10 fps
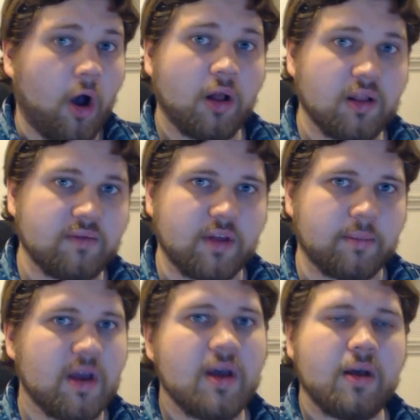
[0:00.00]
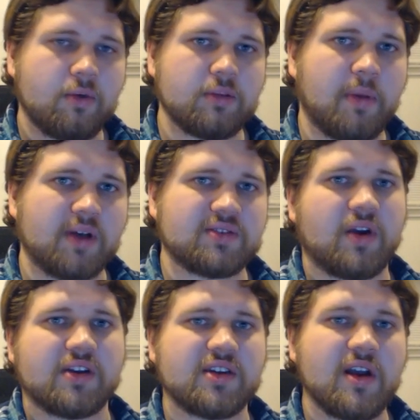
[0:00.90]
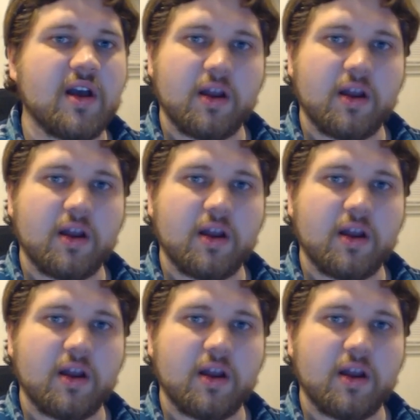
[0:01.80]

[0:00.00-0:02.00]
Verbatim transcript: all of them, with Boss Rush.